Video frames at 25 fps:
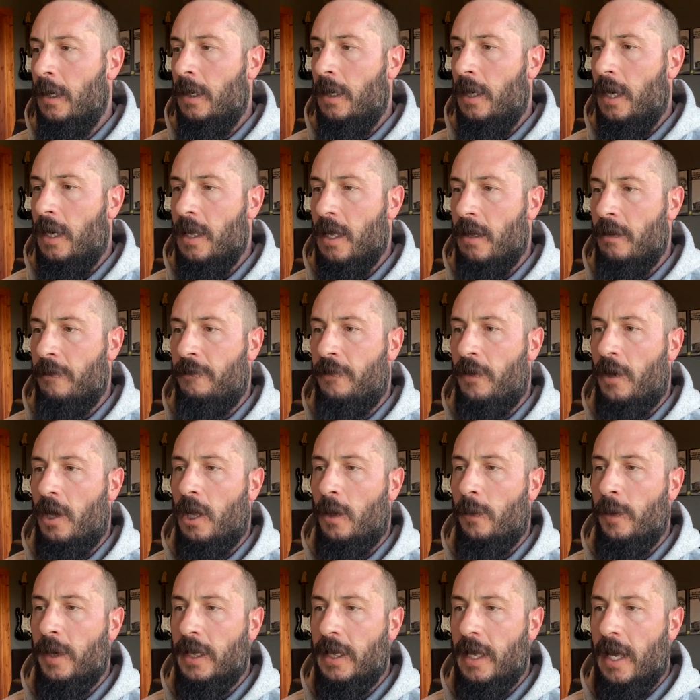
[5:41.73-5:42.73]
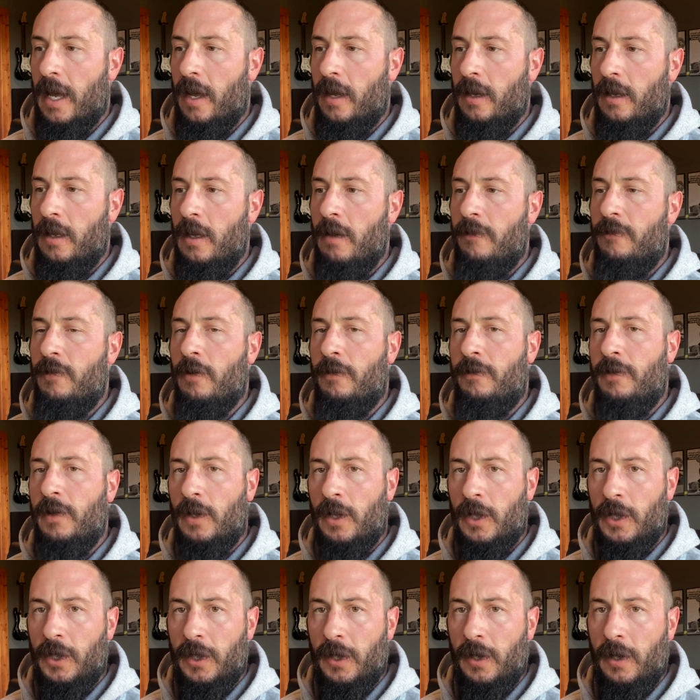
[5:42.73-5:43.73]
And then following that, if you're
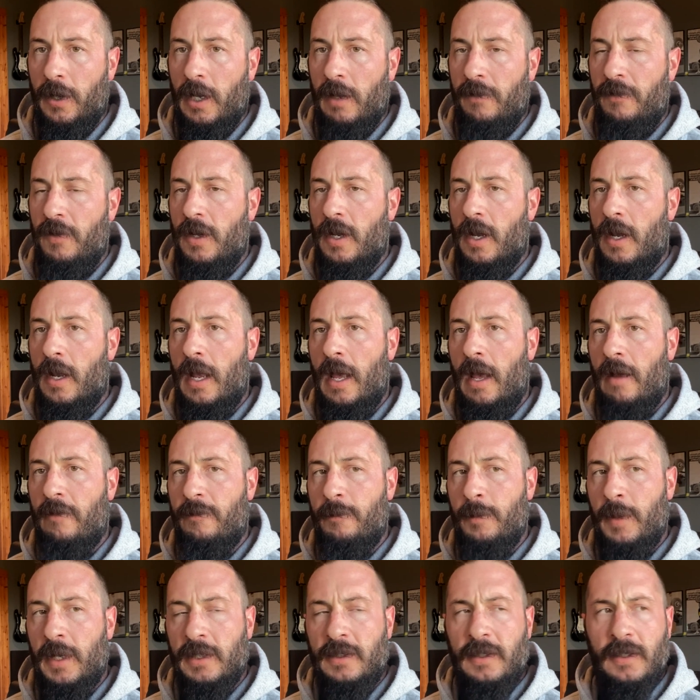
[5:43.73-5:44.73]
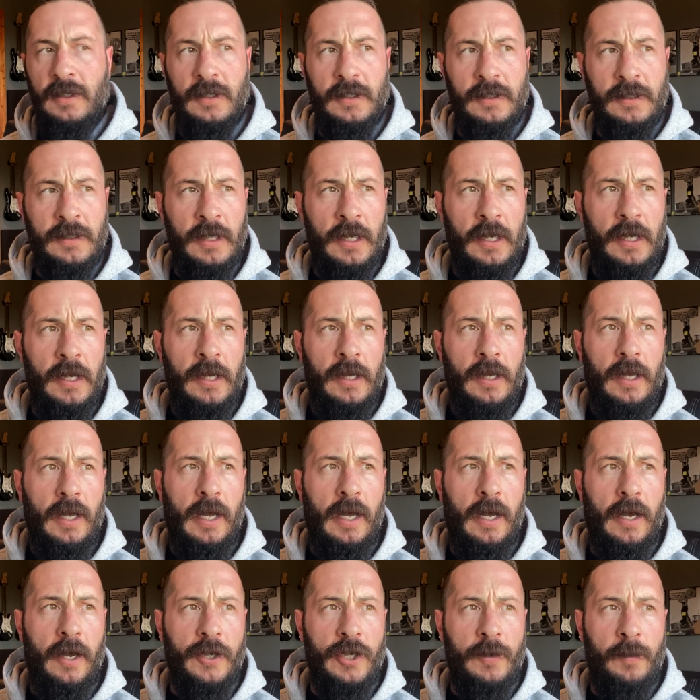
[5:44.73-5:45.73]
feeling good, if you didn't have misses,
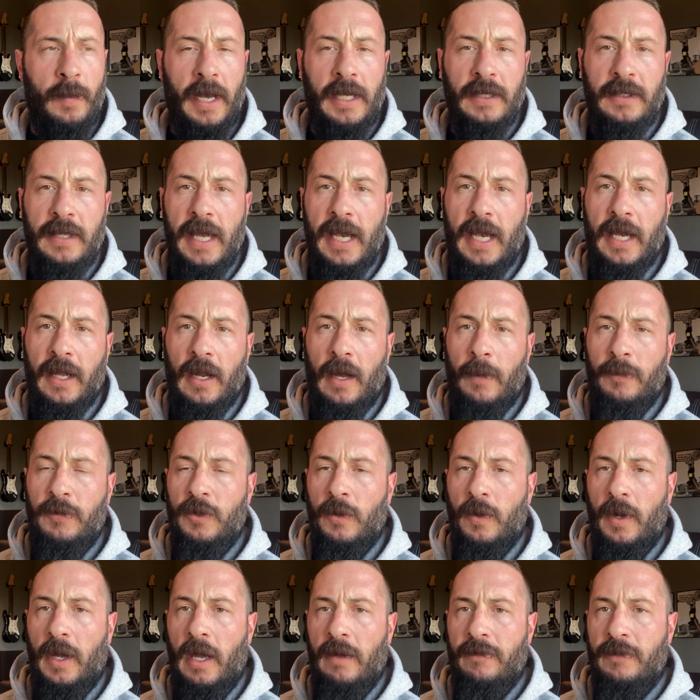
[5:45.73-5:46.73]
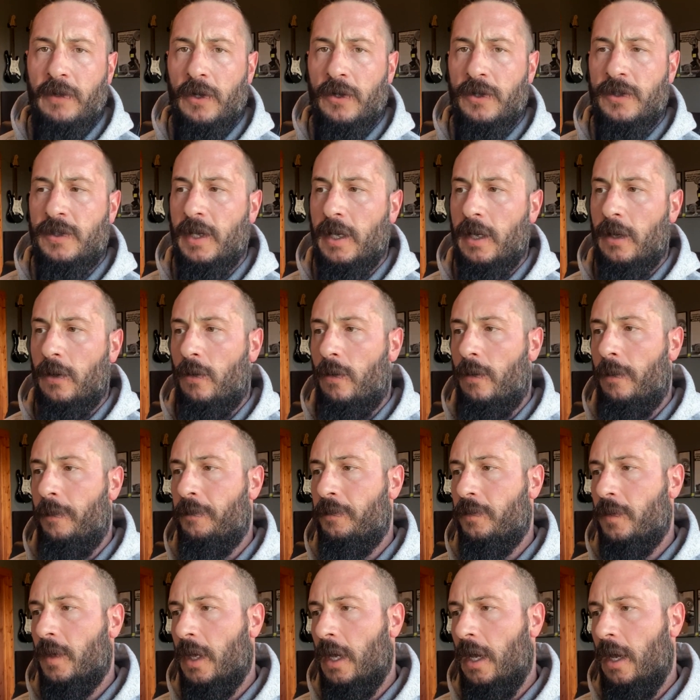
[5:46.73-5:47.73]
you might take it up to a heavier single.
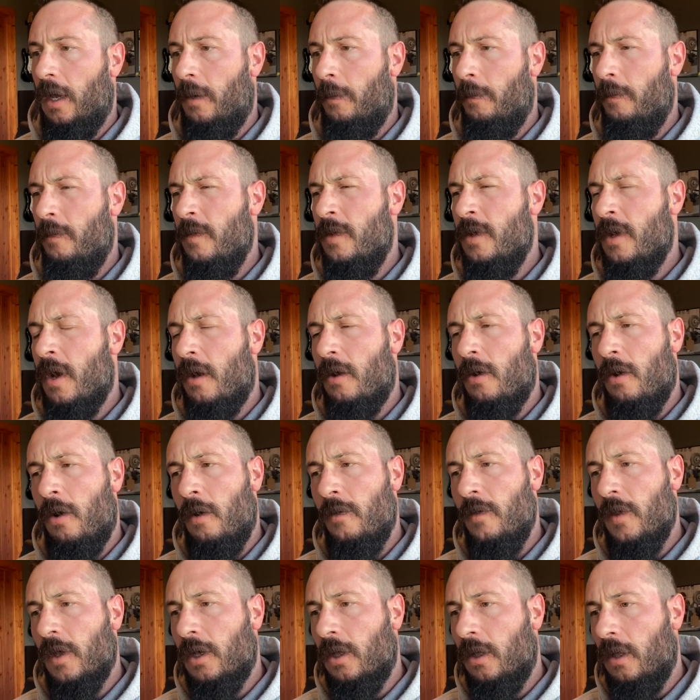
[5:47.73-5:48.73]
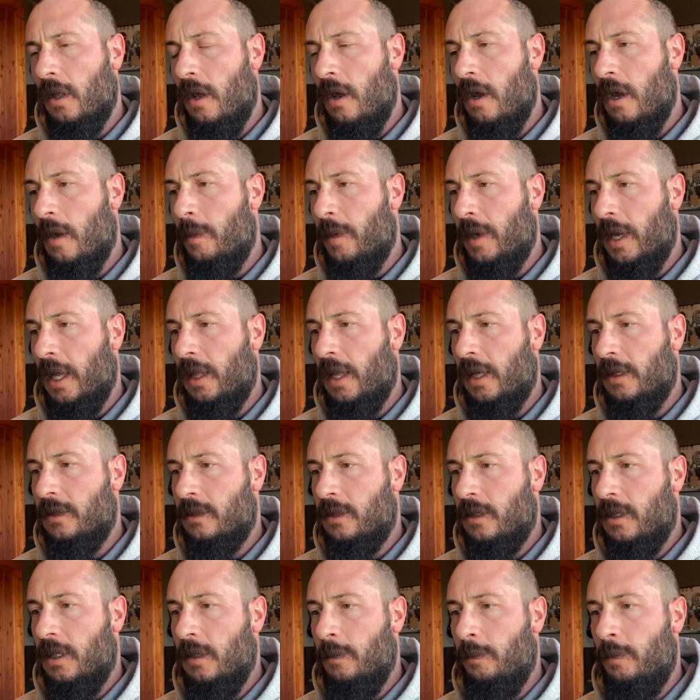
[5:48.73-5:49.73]
Not on the clock, but I like
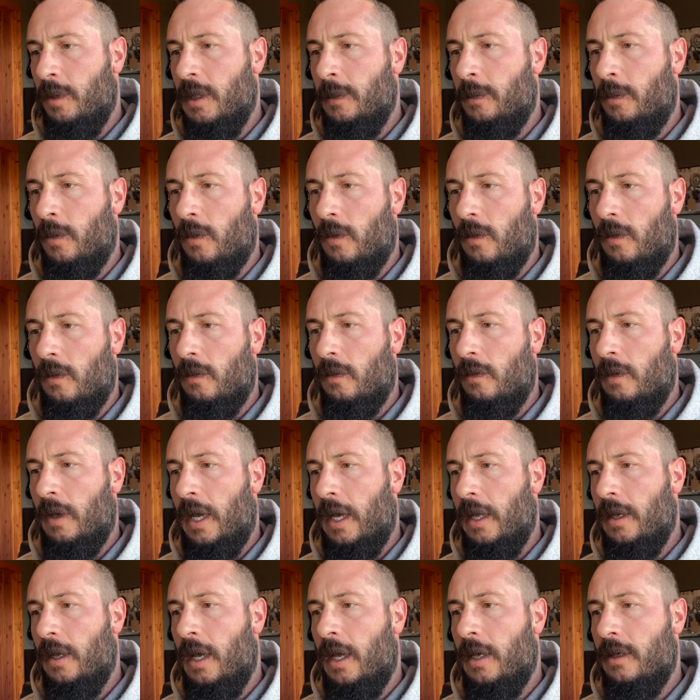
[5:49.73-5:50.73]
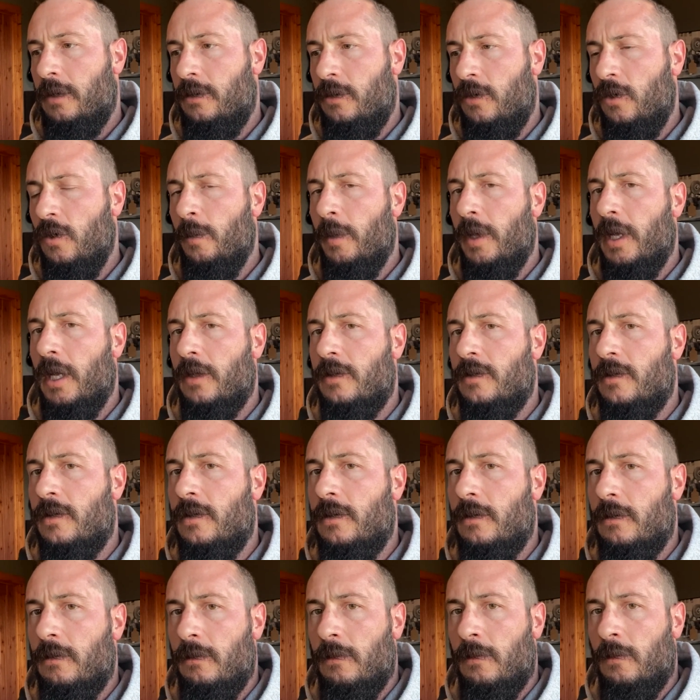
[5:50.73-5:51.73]
to keep people at 2
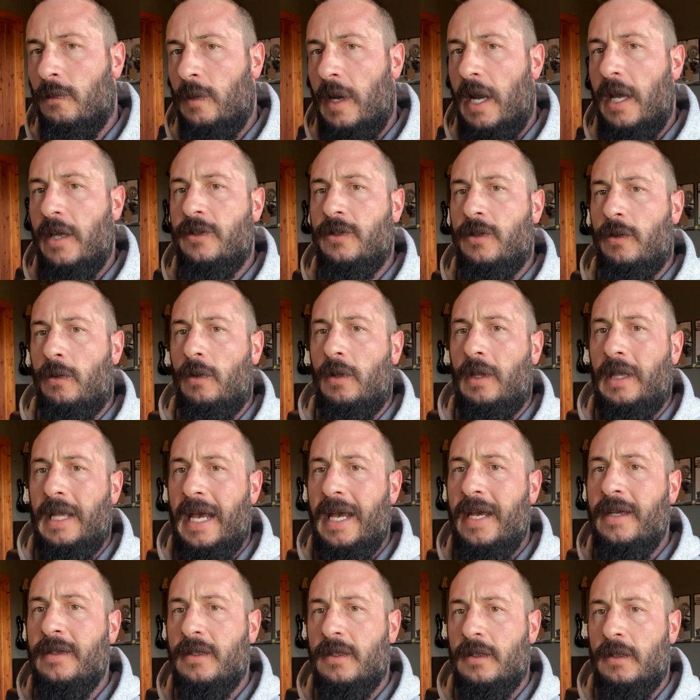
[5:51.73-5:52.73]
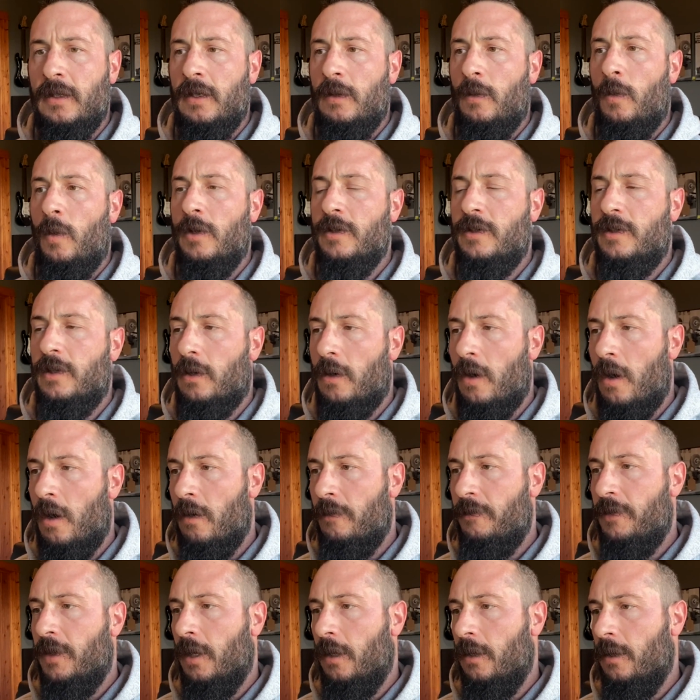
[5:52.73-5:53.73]
minutes rest or less once they're
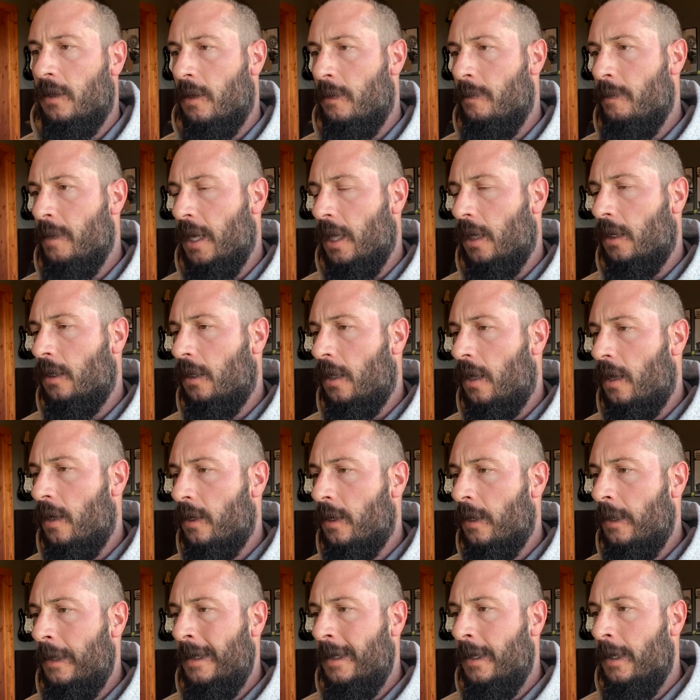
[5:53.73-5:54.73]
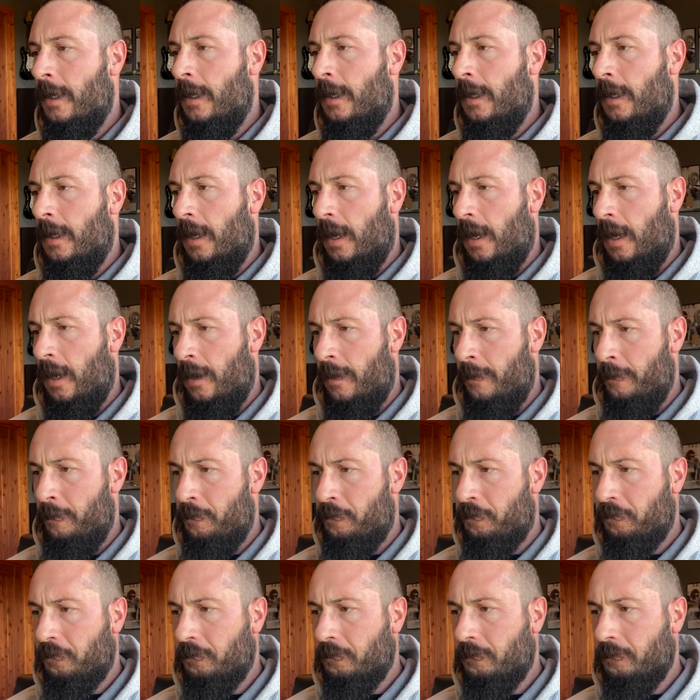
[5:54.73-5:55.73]
off the minute clock. And